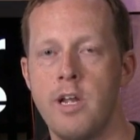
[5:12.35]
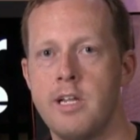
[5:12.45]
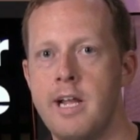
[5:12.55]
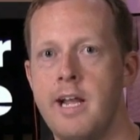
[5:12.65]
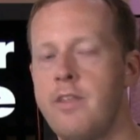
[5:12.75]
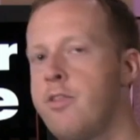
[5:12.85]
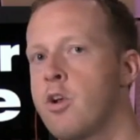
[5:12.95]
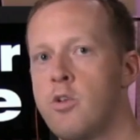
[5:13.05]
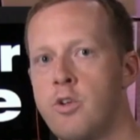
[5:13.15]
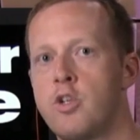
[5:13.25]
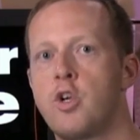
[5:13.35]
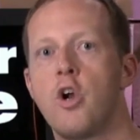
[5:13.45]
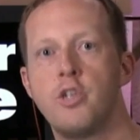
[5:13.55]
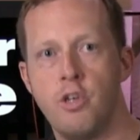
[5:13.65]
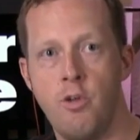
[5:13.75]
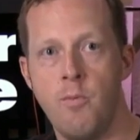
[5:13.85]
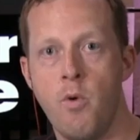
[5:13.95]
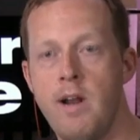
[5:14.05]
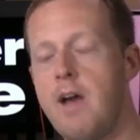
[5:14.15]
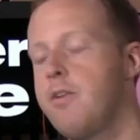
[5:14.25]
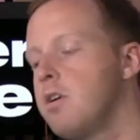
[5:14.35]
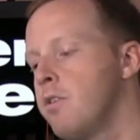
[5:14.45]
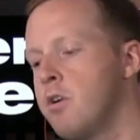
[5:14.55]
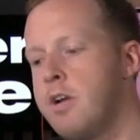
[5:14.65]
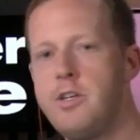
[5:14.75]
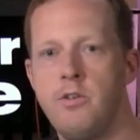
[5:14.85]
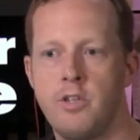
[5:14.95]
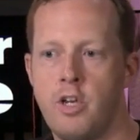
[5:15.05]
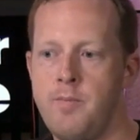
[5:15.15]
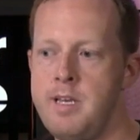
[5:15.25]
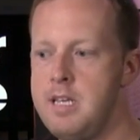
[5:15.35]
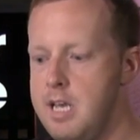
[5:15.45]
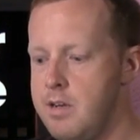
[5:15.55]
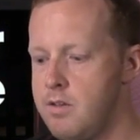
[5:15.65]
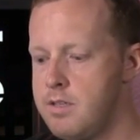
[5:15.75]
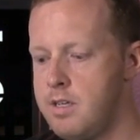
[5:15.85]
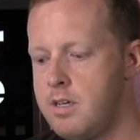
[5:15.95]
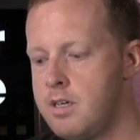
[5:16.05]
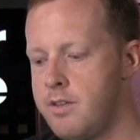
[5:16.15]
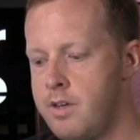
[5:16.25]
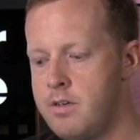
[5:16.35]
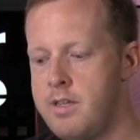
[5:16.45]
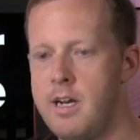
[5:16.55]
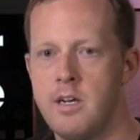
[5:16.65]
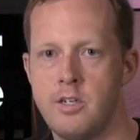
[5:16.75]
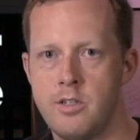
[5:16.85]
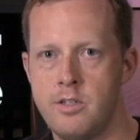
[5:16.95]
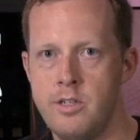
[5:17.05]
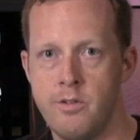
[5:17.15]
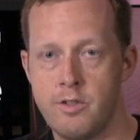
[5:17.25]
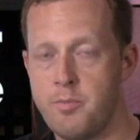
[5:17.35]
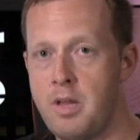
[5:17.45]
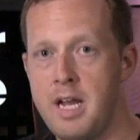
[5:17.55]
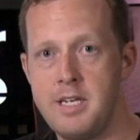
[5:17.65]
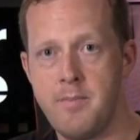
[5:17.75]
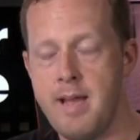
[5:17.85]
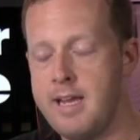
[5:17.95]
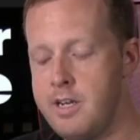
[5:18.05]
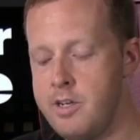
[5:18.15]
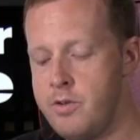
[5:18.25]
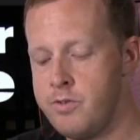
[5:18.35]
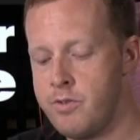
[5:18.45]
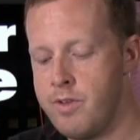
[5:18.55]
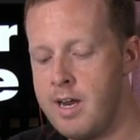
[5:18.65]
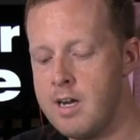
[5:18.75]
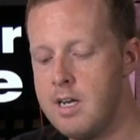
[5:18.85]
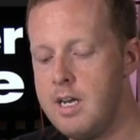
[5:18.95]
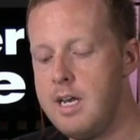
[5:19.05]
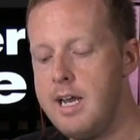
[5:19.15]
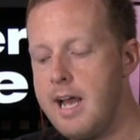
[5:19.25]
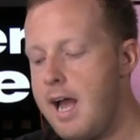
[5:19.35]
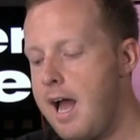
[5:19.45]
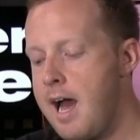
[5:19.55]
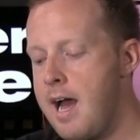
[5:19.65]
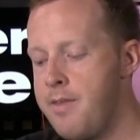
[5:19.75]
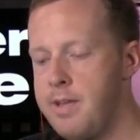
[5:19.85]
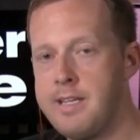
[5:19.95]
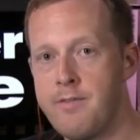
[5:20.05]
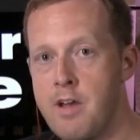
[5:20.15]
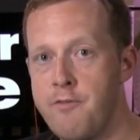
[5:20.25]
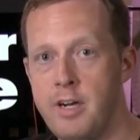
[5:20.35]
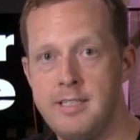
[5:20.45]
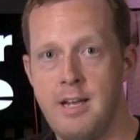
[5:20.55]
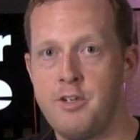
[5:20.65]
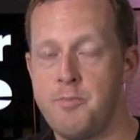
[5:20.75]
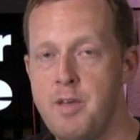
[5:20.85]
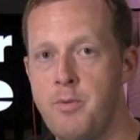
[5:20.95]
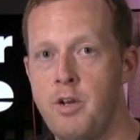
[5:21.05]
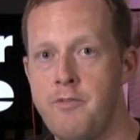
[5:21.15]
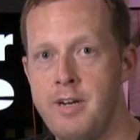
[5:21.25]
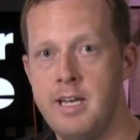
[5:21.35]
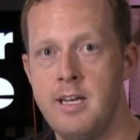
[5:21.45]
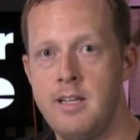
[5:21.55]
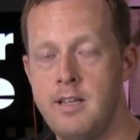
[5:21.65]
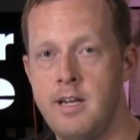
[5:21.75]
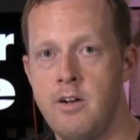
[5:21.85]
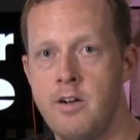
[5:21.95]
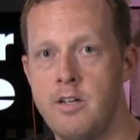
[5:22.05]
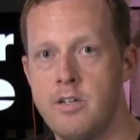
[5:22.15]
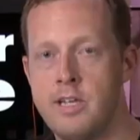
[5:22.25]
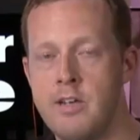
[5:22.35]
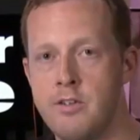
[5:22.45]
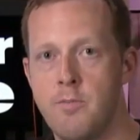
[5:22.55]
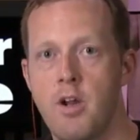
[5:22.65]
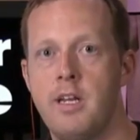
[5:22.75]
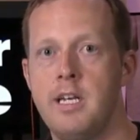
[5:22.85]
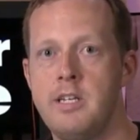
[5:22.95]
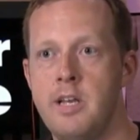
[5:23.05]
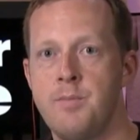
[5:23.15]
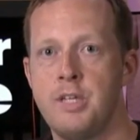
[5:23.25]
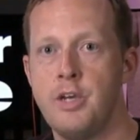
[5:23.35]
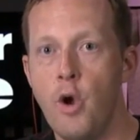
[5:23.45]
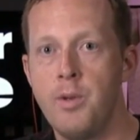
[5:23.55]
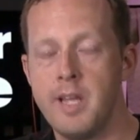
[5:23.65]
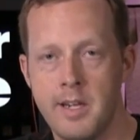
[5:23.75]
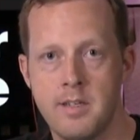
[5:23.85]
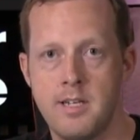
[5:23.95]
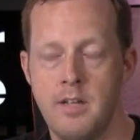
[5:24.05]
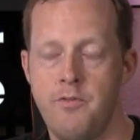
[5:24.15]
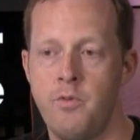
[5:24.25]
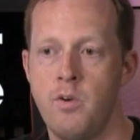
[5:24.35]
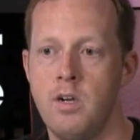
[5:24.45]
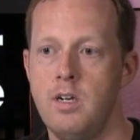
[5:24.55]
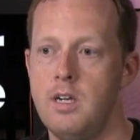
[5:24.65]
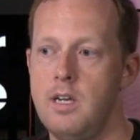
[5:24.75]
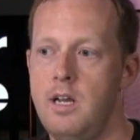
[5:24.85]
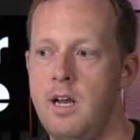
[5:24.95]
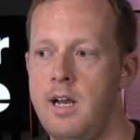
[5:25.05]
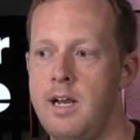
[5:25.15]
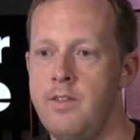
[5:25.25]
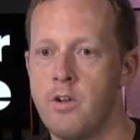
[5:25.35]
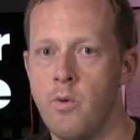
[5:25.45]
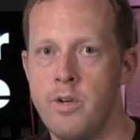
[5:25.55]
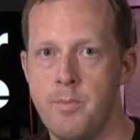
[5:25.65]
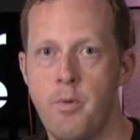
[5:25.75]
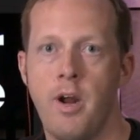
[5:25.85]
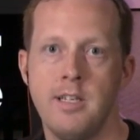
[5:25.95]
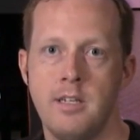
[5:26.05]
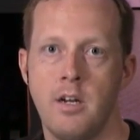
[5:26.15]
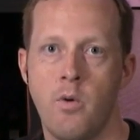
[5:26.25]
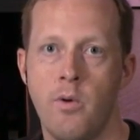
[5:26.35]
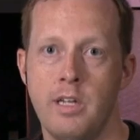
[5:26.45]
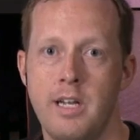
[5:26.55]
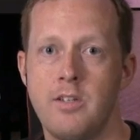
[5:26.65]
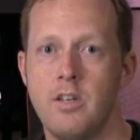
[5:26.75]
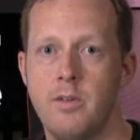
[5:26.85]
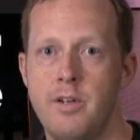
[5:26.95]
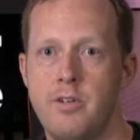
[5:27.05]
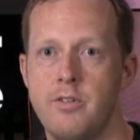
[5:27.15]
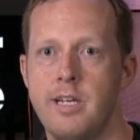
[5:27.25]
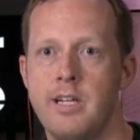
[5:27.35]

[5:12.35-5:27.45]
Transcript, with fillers: It, it, it, they're they're charging you more. Now there there are issues. It could be yields that are that are there. Just, you know, supply and demand issues are there. I, I think they've got very intelligent people at NVIDIA that are in the sales and marketing teams, and they know what they can sell it for, uh, and they're going to price it accordingly. It's also interesting.